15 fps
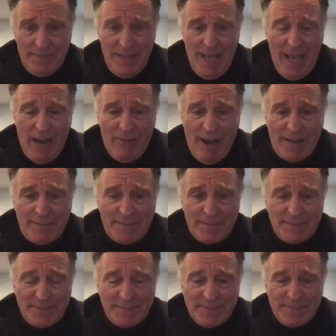All right?
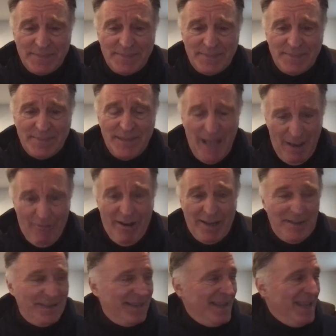All
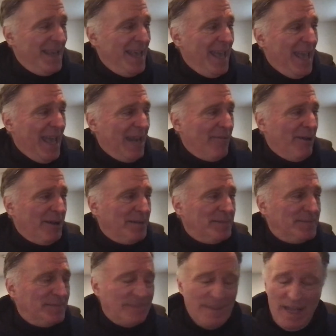right. Anyway,
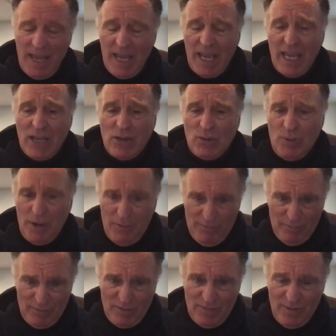eat and drink your
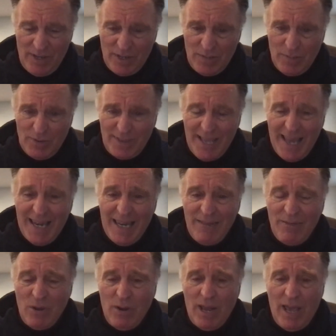fruits and vegetables and live
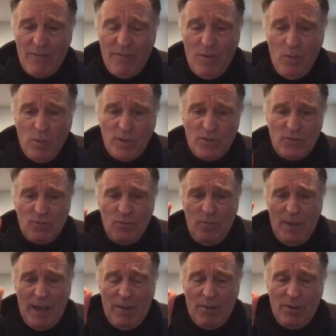your life with true
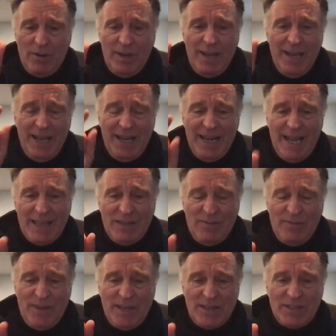power. Not the
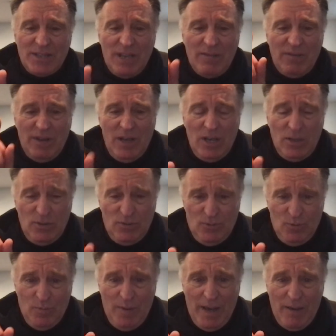fake stuff, true
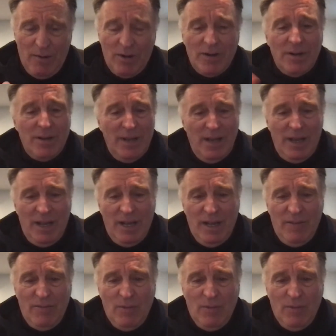power. Love you